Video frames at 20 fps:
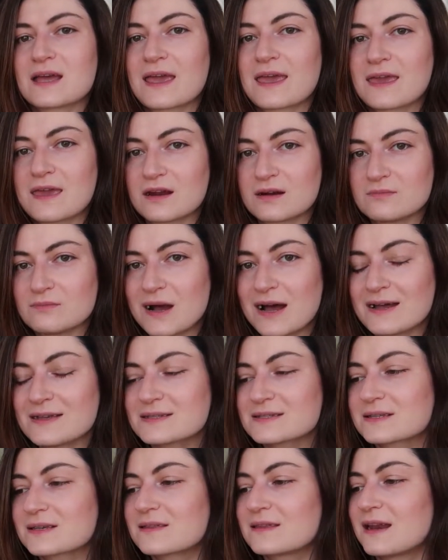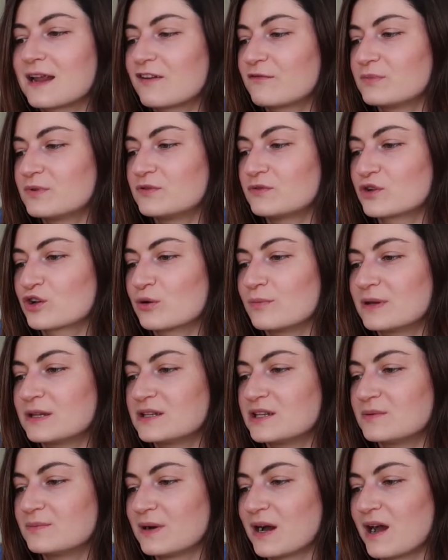hair mask that i've been
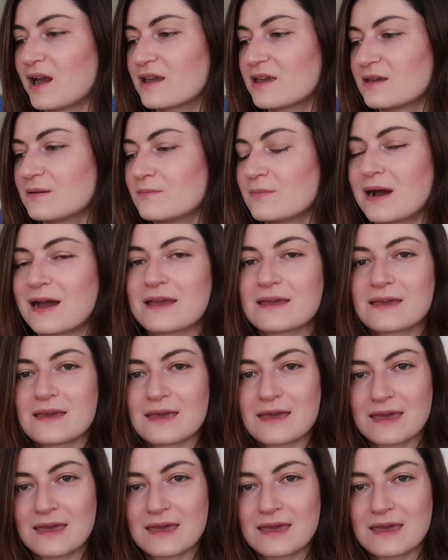recommended by my